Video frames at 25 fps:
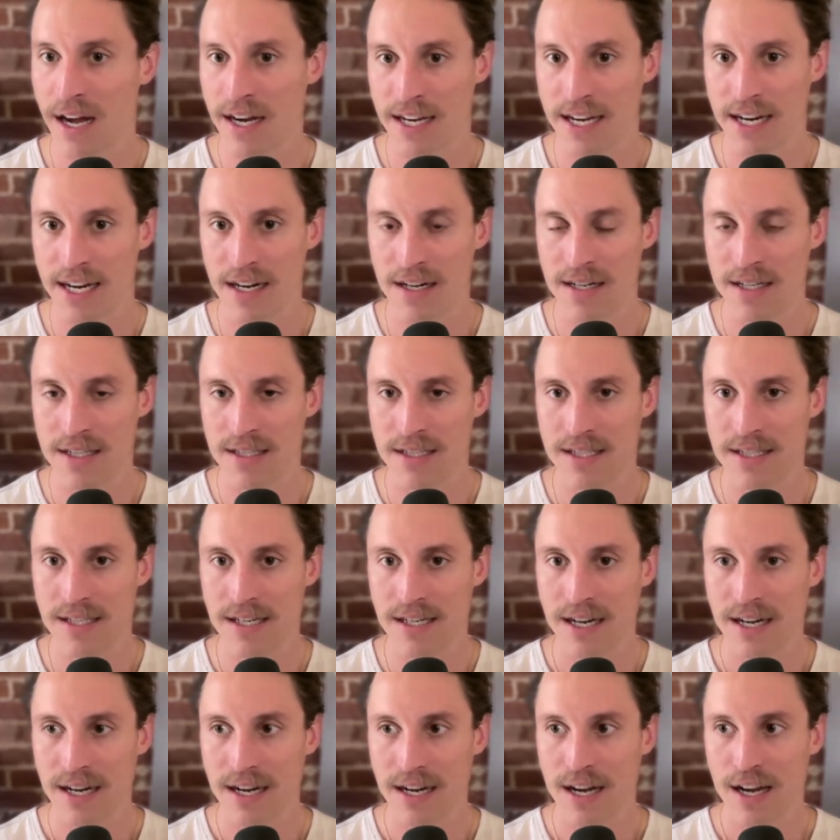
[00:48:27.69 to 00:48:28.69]
years,
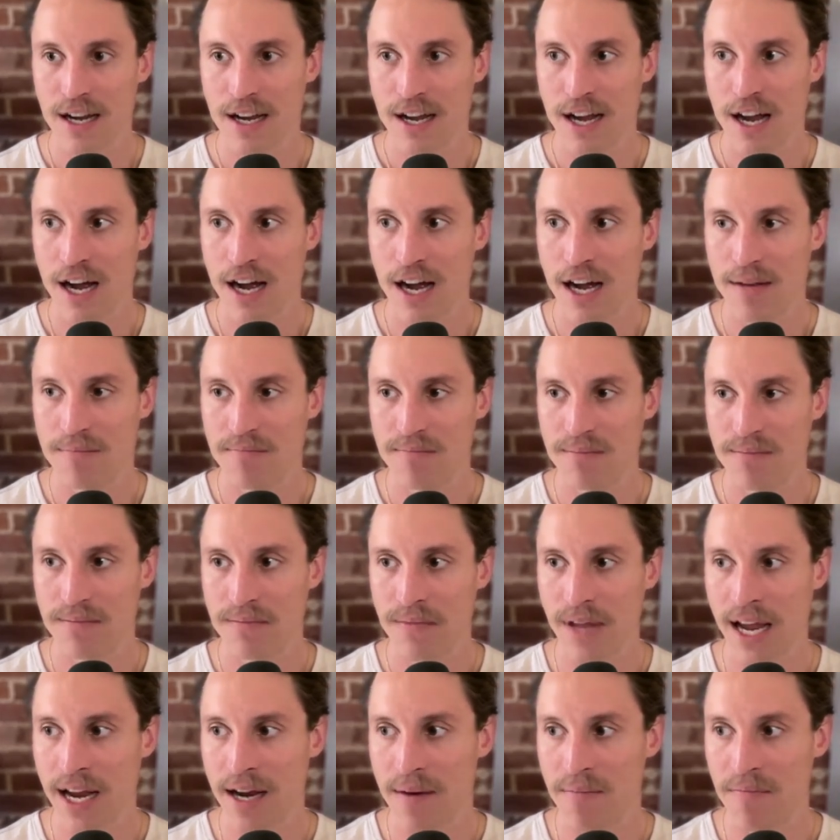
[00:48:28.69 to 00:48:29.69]

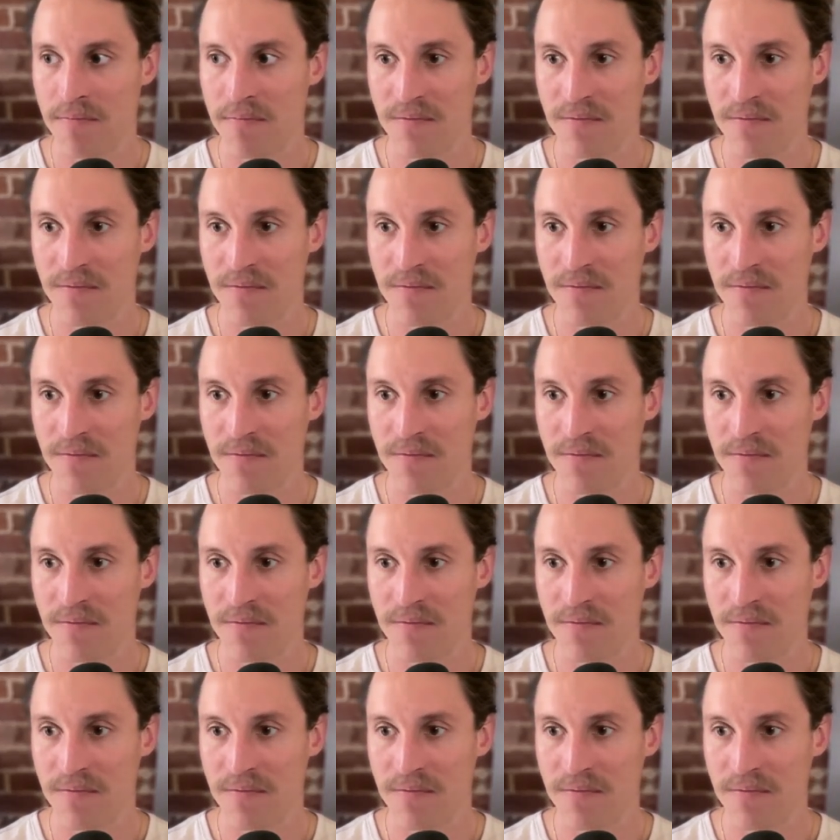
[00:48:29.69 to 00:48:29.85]
they